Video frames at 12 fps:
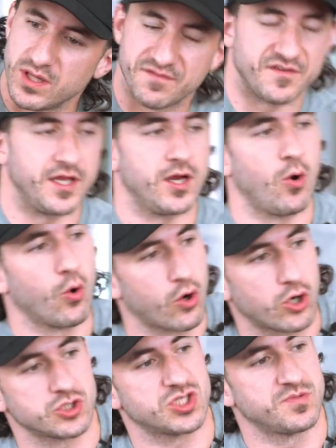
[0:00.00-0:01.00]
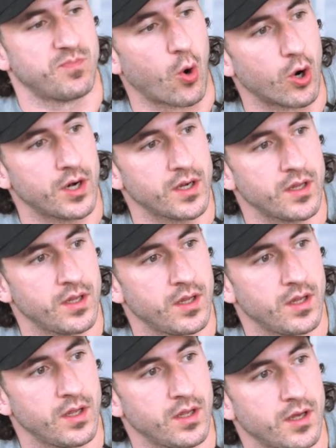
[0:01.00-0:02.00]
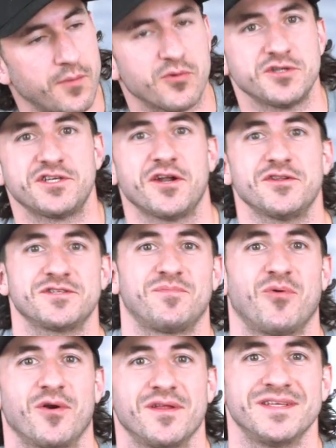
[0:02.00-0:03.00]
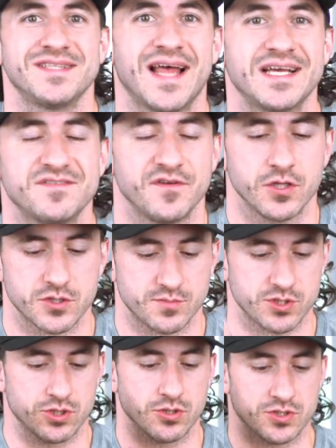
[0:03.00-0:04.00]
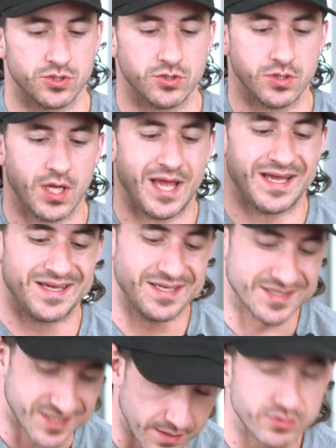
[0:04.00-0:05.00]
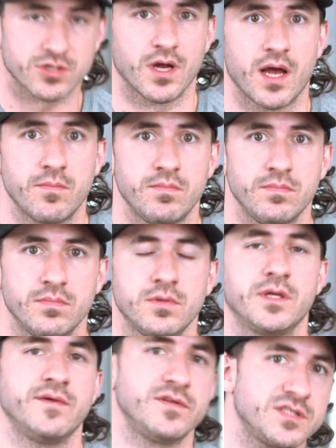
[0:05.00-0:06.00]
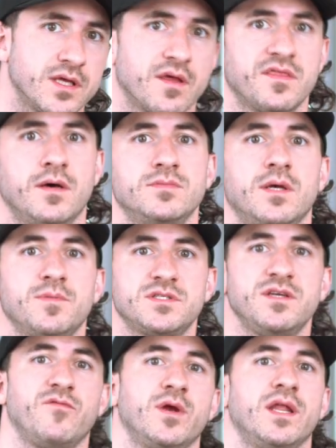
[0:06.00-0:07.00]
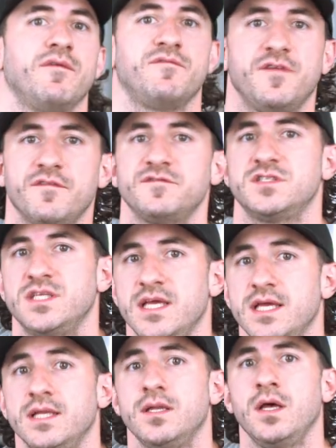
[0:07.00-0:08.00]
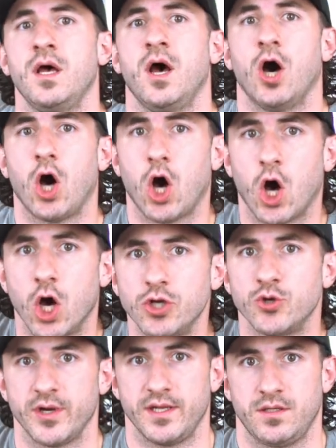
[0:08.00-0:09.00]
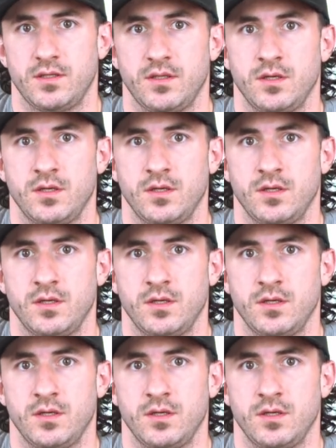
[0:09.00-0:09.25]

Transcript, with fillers: lifting or our sport. I appreciate all the support on these last videos. Be sure to subscribe. Give this thing a thumbs up. Let's see if we can hit 1,500